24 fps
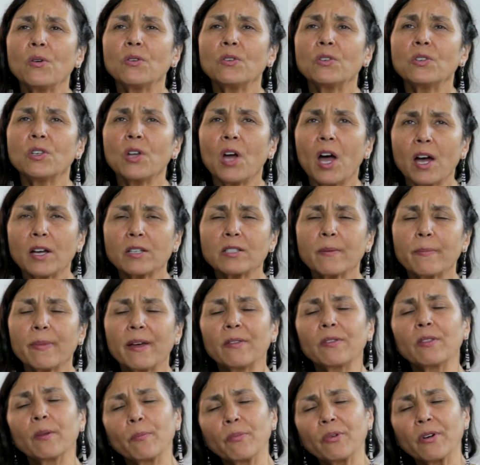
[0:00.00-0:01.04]
talks
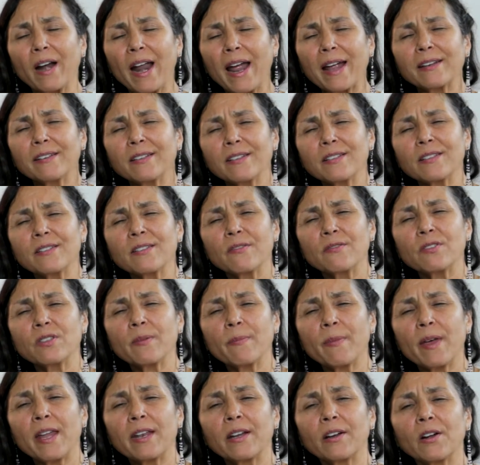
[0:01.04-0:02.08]
about the practice of
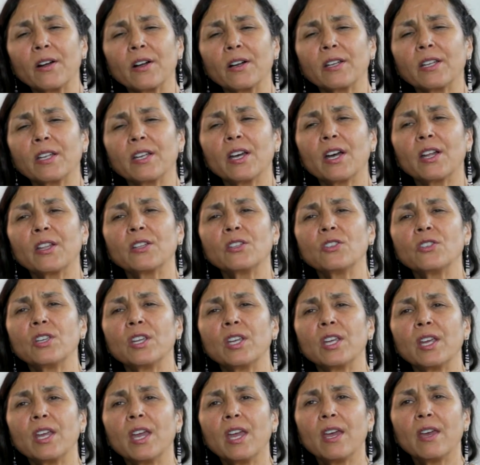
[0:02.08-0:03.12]
somatic
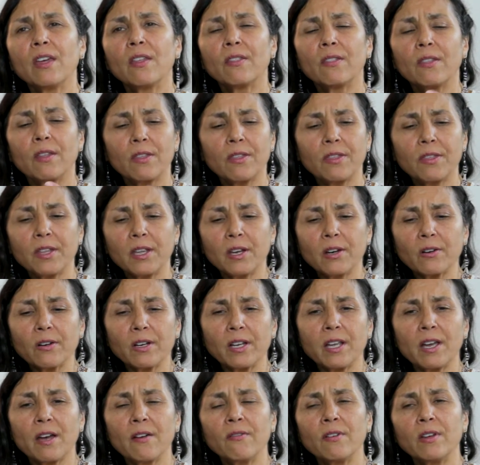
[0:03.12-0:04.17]
archaeology, the
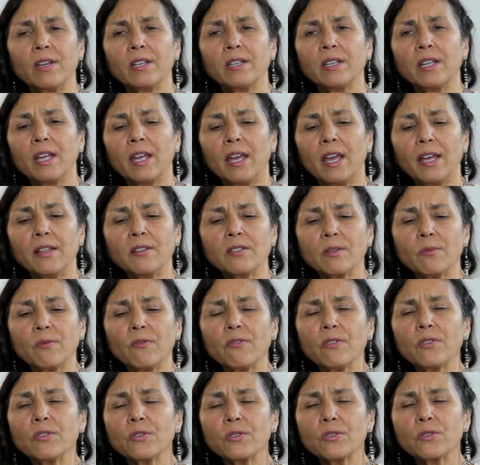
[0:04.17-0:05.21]
theory of it, and some
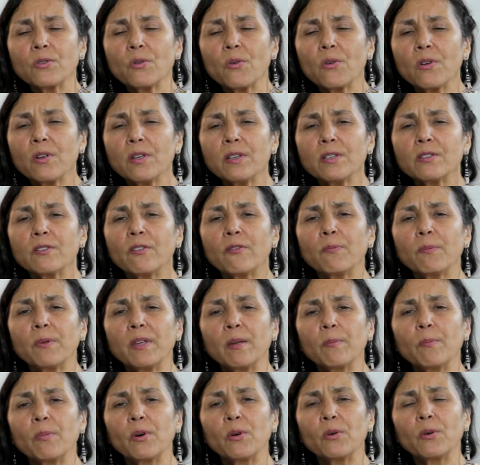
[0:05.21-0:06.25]
of the stories of
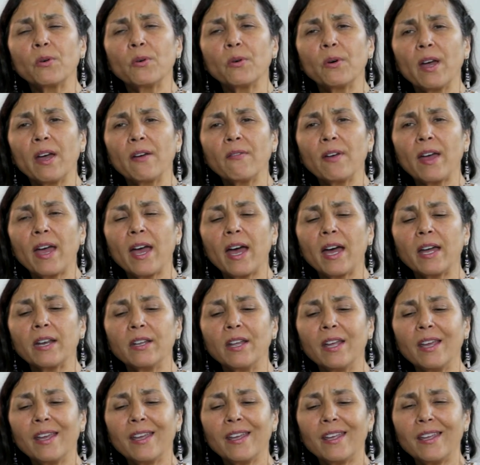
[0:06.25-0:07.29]
people who have had
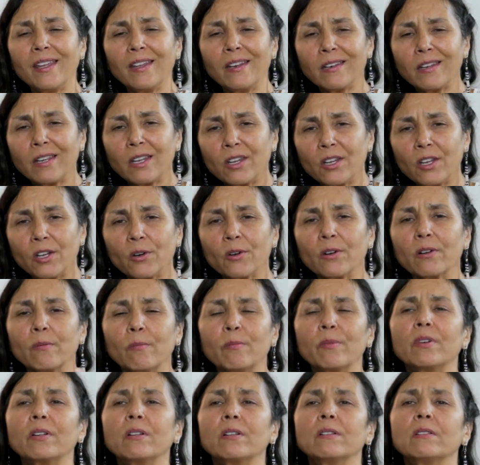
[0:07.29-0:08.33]

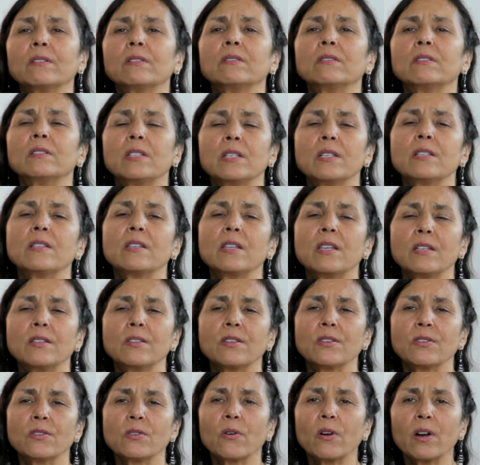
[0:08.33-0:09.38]
incurable
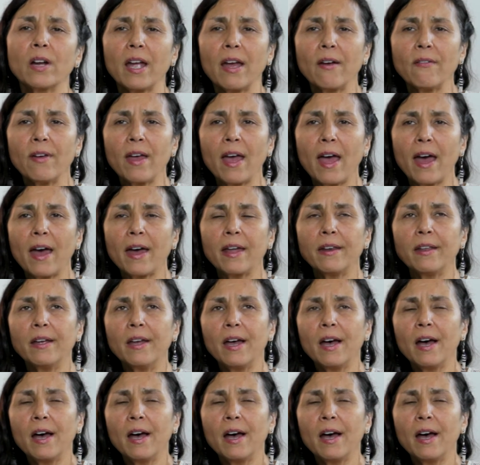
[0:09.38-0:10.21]
diseases or have had